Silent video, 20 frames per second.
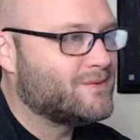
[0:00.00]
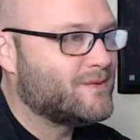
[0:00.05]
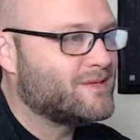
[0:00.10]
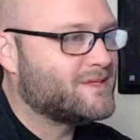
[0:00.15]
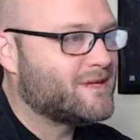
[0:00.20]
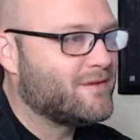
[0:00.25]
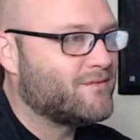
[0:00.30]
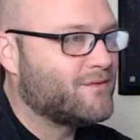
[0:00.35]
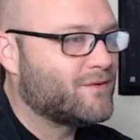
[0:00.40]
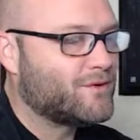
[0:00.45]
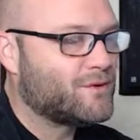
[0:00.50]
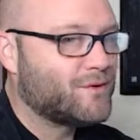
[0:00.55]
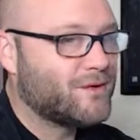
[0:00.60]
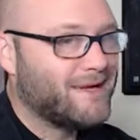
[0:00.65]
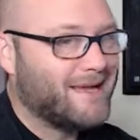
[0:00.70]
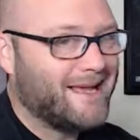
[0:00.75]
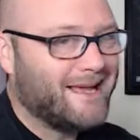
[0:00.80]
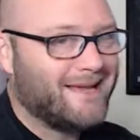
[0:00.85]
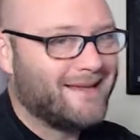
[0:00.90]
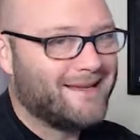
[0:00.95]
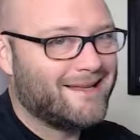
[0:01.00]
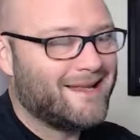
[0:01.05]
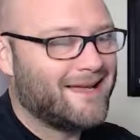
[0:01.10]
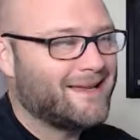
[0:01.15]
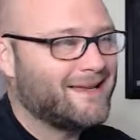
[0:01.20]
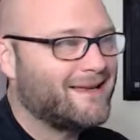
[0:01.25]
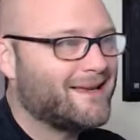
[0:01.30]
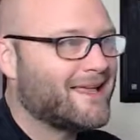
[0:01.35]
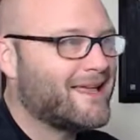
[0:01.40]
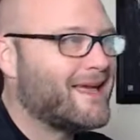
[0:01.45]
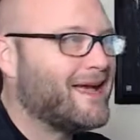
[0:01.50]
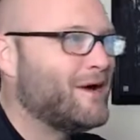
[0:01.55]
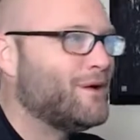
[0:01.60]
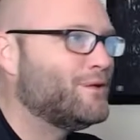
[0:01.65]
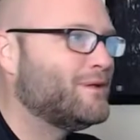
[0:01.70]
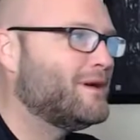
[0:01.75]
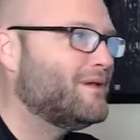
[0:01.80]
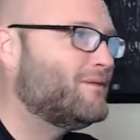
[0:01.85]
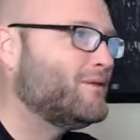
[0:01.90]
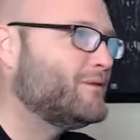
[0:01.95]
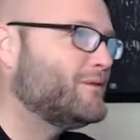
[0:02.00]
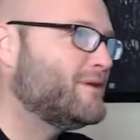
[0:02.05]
which I've created at an account level.